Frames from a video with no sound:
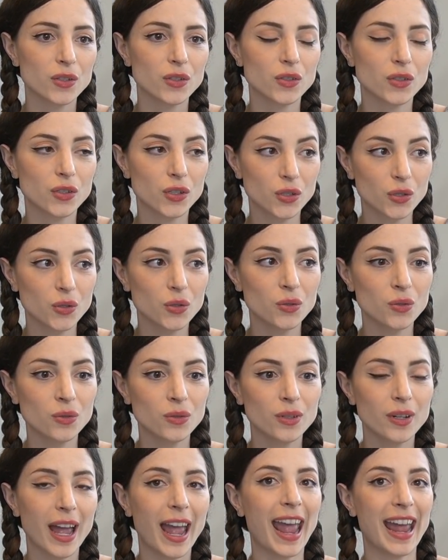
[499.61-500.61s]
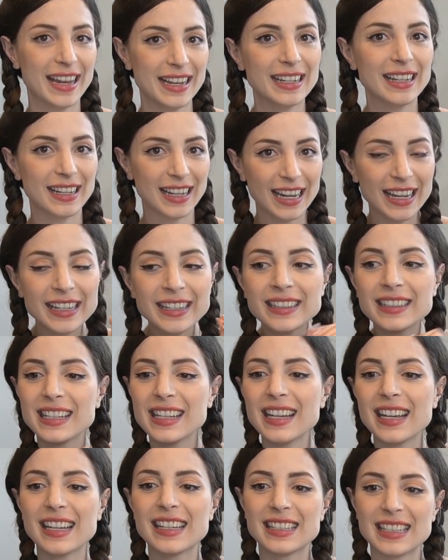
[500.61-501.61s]
to, and in
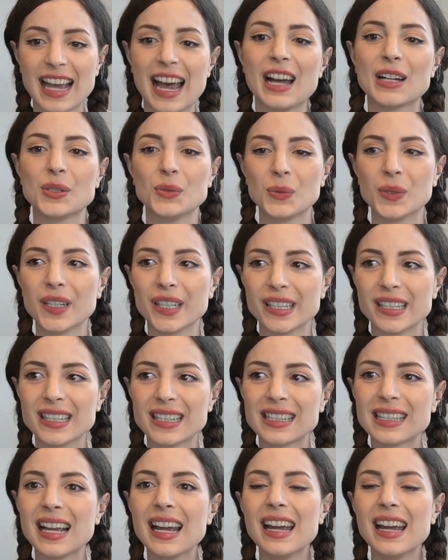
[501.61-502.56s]
the exact words,